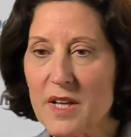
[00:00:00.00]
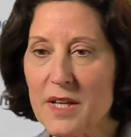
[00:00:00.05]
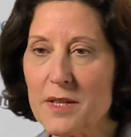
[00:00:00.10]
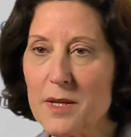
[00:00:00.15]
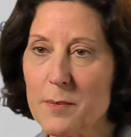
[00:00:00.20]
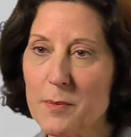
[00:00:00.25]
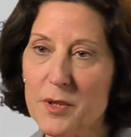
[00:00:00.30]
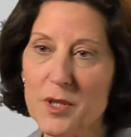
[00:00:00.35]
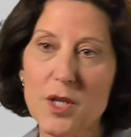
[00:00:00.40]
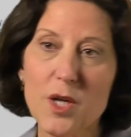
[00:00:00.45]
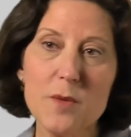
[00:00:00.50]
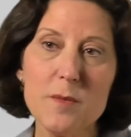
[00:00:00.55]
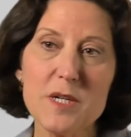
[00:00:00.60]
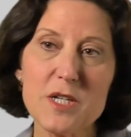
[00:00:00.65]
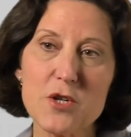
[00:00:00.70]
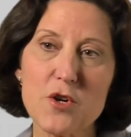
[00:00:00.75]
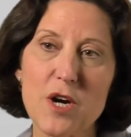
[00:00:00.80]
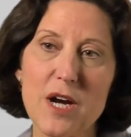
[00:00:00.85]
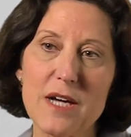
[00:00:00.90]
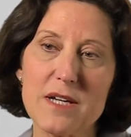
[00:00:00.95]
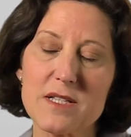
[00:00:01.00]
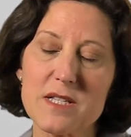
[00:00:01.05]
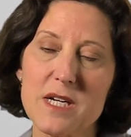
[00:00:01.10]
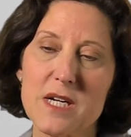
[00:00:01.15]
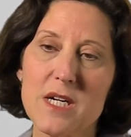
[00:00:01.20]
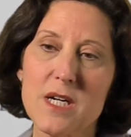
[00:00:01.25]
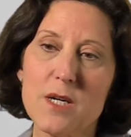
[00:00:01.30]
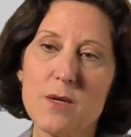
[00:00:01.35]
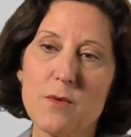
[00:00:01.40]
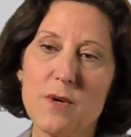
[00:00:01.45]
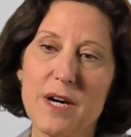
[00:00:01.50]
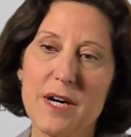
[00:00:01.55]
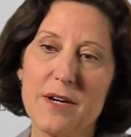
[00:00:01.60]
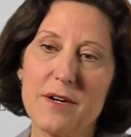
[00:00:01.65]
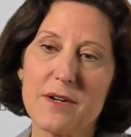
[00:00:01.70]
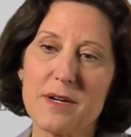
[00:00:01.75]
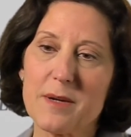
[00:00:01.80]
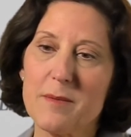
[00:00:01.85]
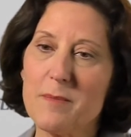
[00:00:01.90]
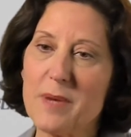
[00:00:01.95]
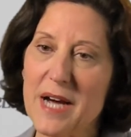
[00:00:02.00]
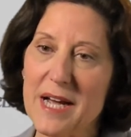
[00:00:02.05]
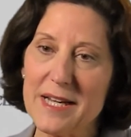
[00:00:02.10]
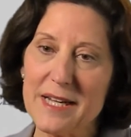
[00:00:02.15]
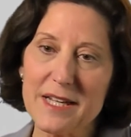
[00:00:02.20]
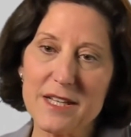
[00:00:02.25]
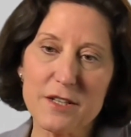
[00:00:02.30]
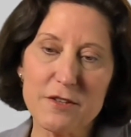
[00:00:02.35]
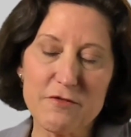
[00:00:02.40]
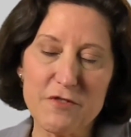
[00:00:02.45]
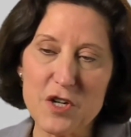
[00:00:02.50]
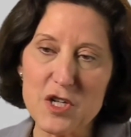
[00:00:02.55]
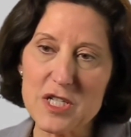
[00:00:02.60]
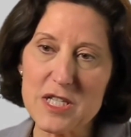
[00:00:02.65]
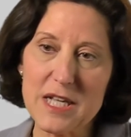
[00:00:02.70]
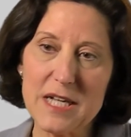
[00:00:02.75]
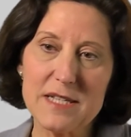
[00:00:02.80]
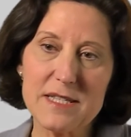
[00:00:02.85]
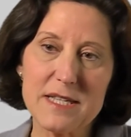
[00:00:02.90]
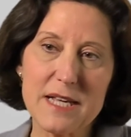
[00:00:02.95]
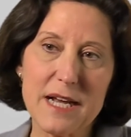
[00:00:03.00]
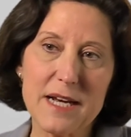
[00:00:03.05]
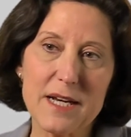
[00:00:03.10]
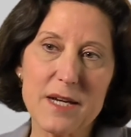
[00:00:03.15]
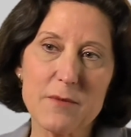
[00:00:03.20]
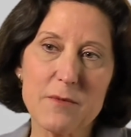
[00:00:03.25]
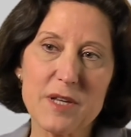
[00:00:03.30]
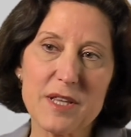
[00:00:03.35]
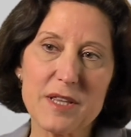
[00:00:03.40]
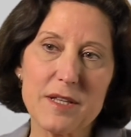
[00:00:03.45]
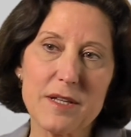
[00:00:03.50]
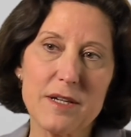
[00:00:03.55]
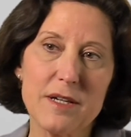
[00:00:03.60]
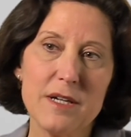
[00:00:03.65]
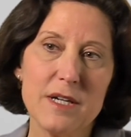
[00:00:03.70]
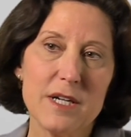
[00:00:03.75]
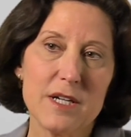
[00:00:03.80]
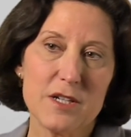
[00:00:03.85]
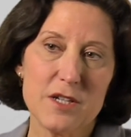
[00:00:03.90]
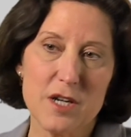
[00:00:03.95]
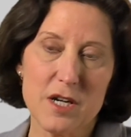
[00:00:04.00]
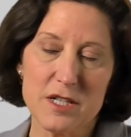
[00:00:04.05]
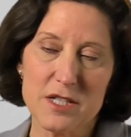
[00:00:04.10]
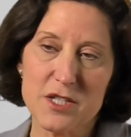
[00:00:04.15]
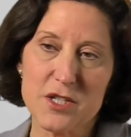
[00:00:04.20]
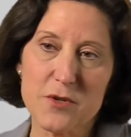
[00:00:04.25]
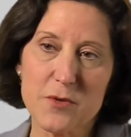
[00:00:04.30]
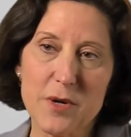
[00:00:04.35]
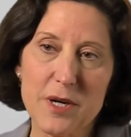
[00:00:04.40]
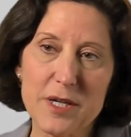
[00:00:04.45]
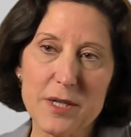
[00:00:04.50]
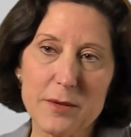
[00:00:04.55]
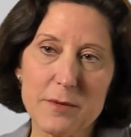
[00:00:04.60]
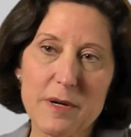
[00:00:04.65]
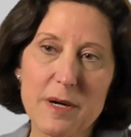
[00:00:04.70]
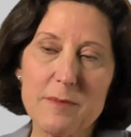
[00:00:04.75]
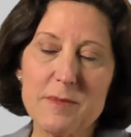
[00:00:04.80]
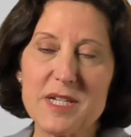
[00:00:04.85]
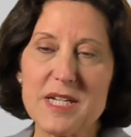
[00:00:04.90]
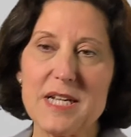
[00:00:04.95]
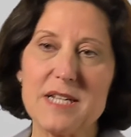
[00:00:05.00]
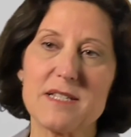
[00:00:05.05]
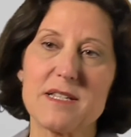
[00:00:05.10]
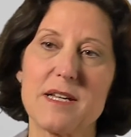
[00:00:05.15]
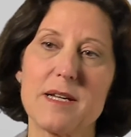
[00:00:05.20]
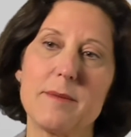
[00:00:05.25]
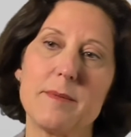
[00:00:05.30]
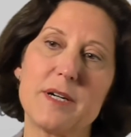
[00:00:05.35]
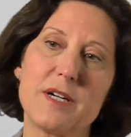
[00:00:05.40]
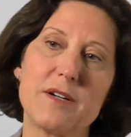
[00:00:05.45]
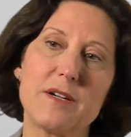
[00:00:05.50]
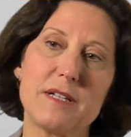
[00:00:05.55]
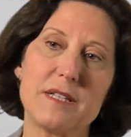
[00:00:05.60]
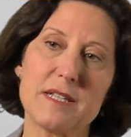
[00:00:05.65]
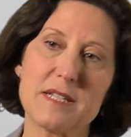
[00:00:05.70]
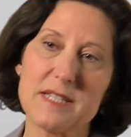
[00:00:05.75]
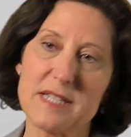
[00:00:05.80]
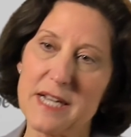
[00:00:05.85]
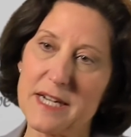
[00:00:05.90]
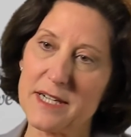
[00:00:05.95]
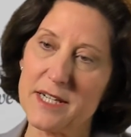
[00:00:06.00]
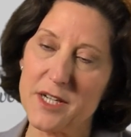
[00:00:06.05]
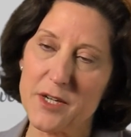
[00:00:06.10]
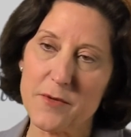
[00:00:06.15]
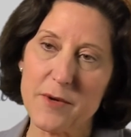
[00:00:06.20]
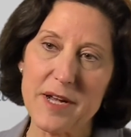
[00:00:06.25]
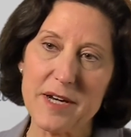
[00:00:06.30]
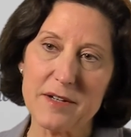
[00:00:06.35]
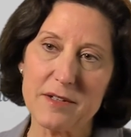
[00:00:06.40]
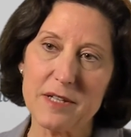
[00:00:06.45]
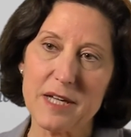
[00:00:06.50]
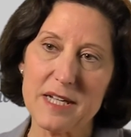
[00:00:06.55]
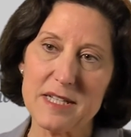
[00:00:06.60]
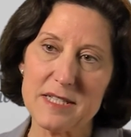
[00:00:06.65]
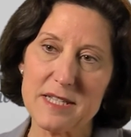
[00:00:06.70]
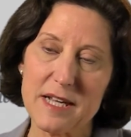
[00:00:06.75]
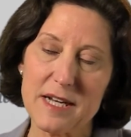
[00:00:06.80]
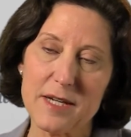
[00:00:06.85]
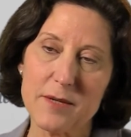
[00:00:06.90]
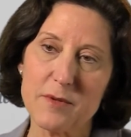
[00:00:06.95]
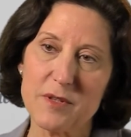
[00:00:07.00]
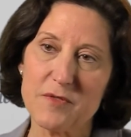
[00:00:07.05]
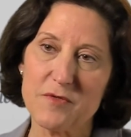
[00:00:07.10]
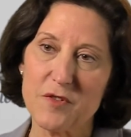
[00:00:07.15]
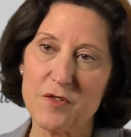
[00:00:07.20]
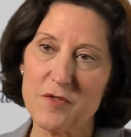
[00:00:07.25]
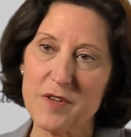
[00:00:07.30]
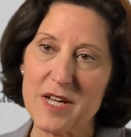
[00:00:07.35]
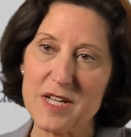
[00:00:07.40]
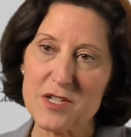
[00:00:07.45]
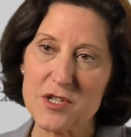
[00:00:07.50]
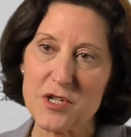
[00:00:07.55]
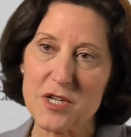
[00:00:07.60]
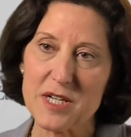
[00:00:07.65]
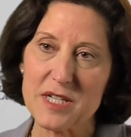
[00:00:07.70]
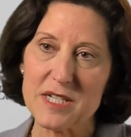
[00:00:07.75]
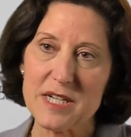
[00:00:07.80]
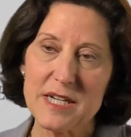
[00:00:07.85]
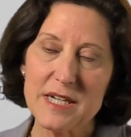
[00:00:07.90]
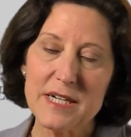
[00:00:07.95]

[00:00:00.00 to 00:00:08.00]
the Paloma trials, where you're combining it in the first line setting with a non-steroidal aromatase inhibitor, and the second and greater line setting with fulvestrant.